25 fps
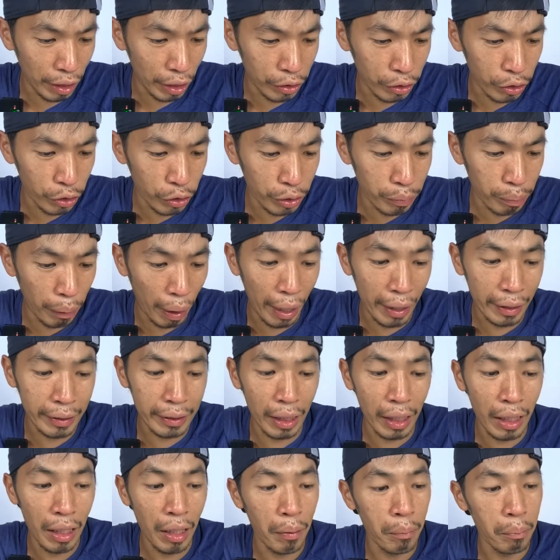that used by
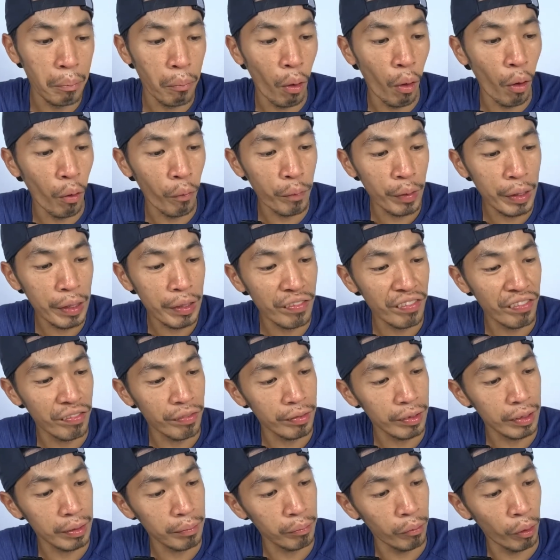the
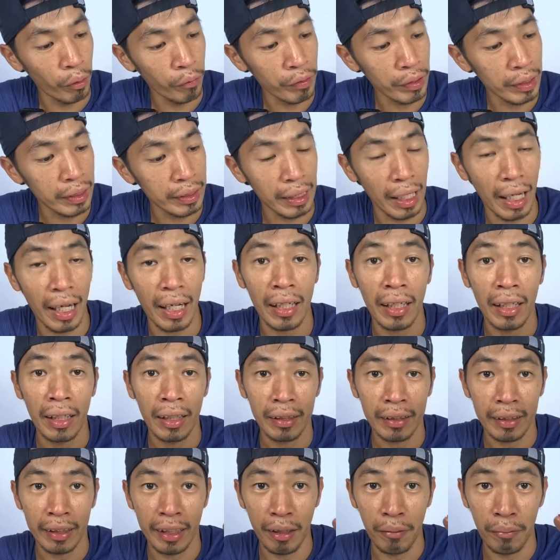Movistar
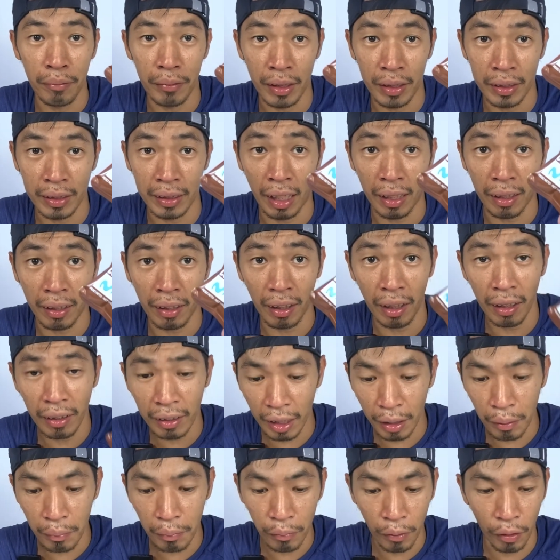team, the cycling
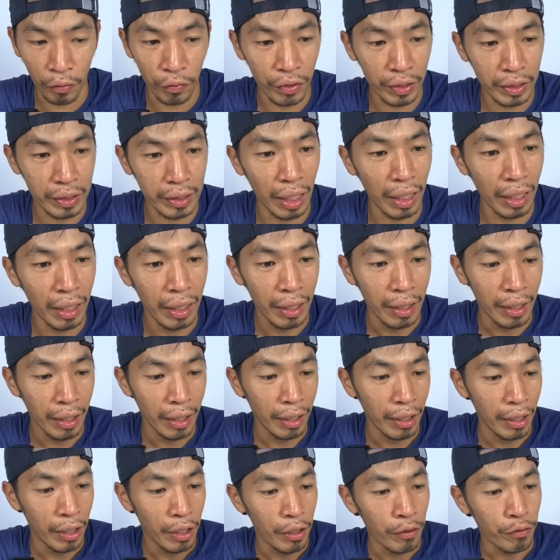team Movistar.
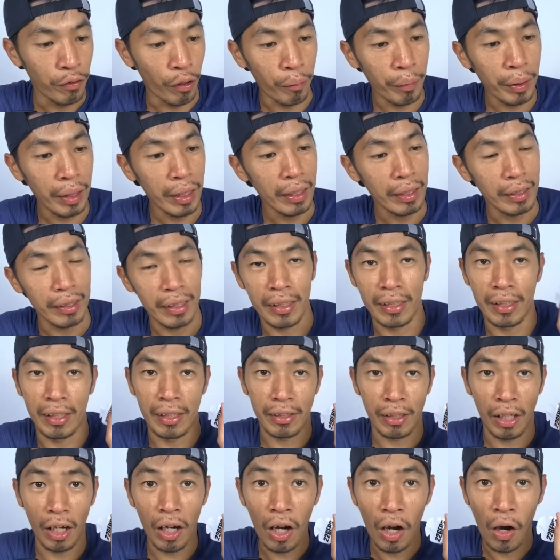For me, this
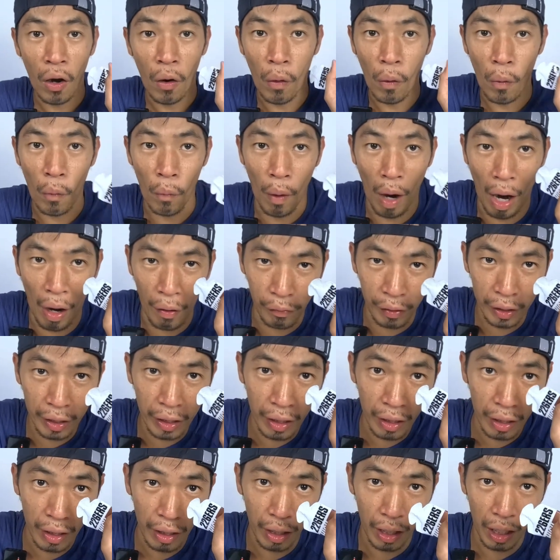is a
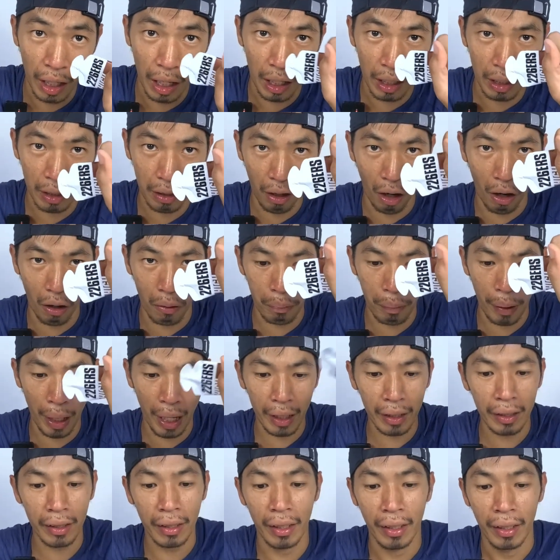very long
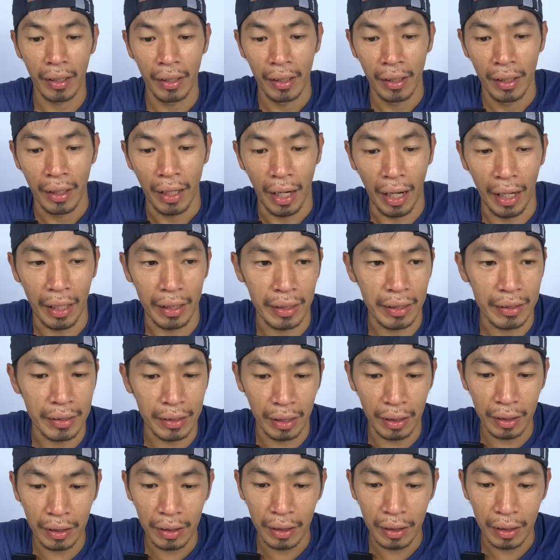pack and it's
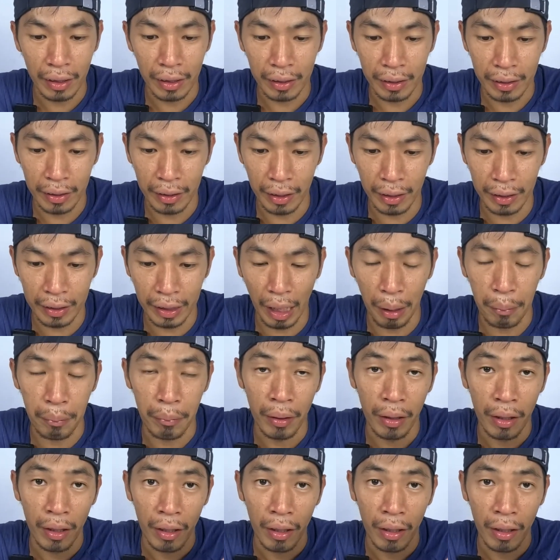a tier type.